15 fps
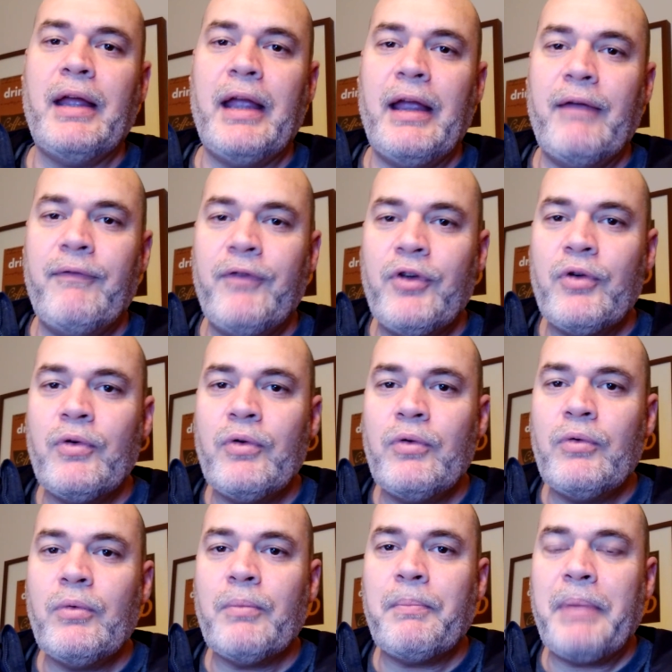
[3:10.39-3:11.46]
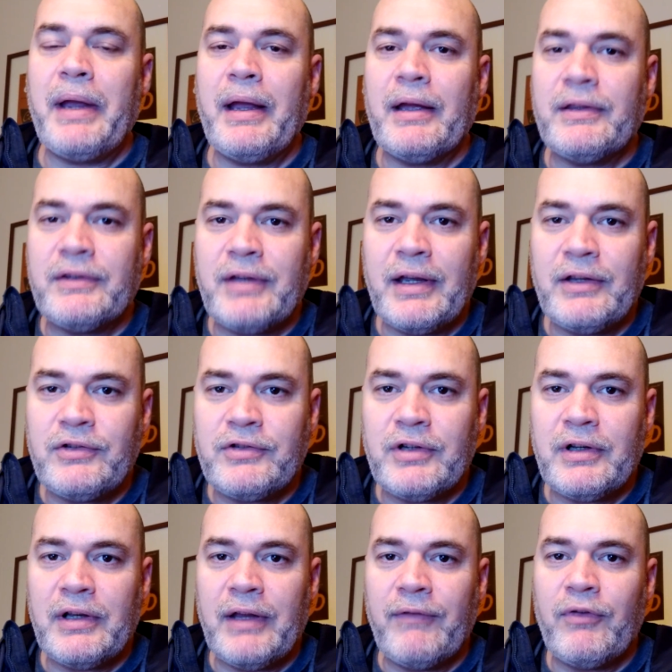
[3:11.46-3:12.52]
If you pay
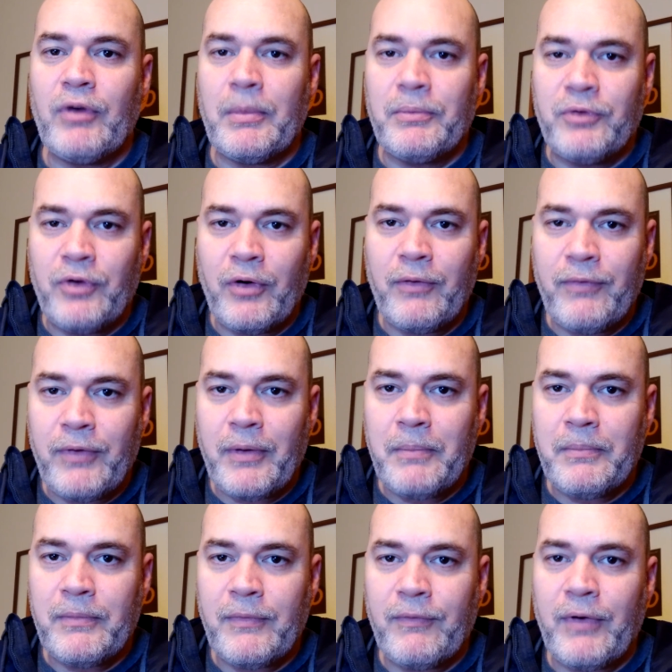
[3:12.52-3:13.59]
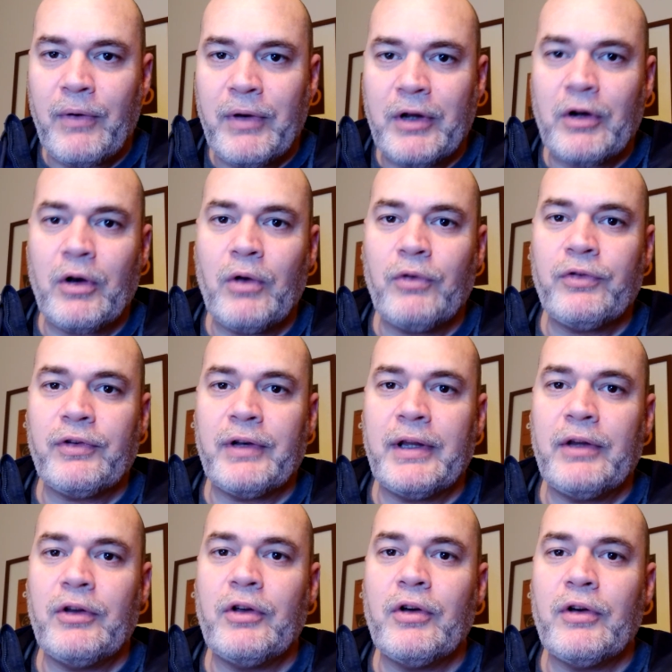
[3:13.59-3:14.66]
attention, if you observe them very
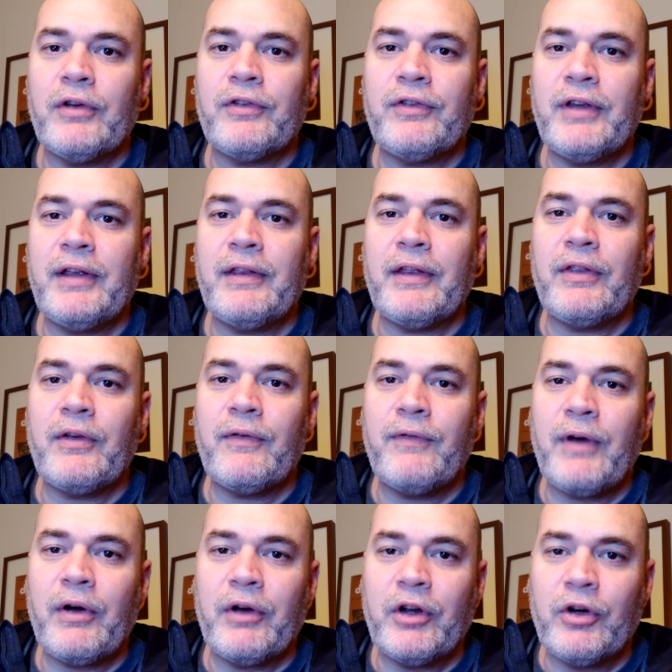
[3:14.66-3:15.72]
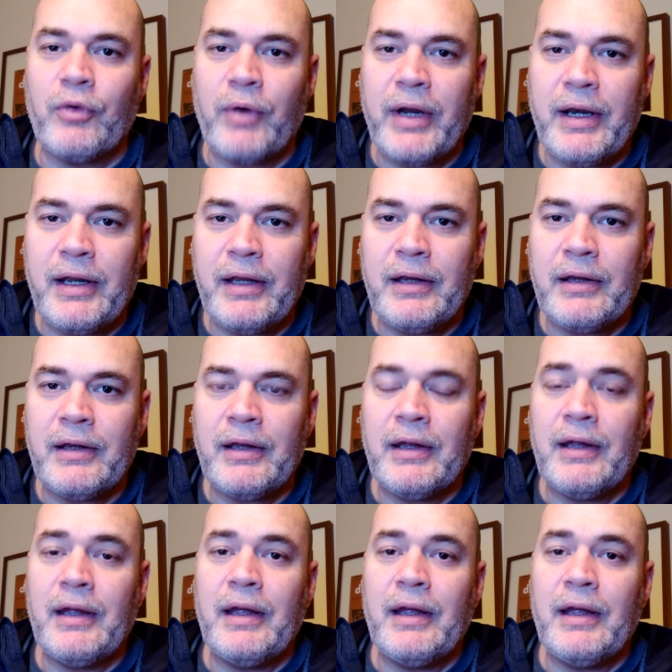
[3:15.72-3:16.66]
closely, you're going to see that they're very greedy.